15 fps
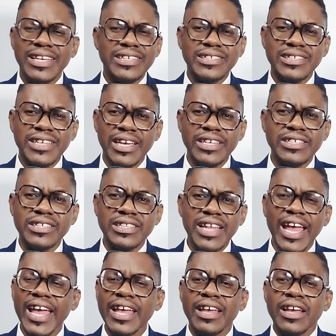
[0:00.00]
changed. The
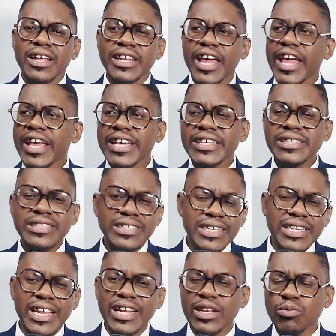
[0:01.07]
ANC
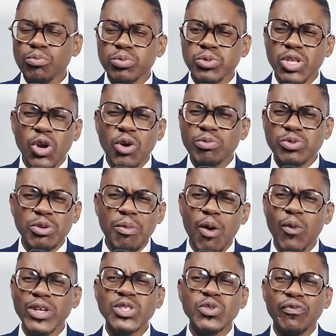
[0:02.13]
that Jacob Zuma
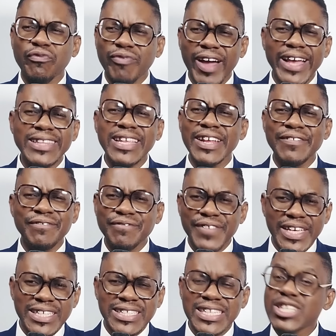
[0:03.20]
wants to fight and
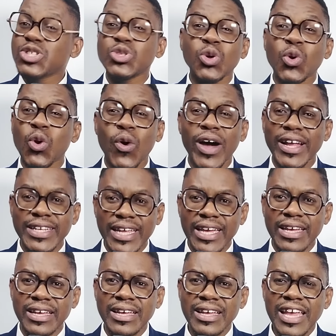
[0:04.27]
fix is no longer there.
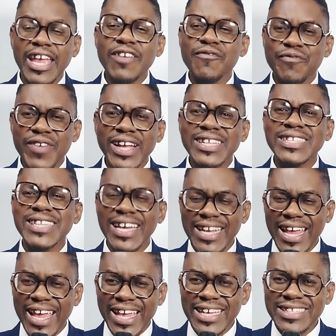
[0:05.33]
In fact,
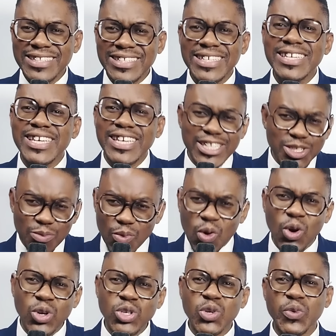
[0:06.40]
that ANC is
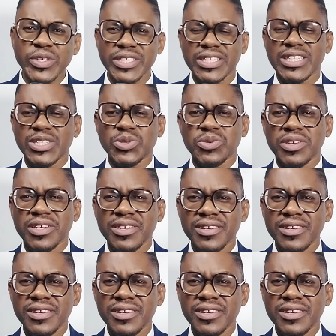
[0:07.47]
Mkhonto weSizwe.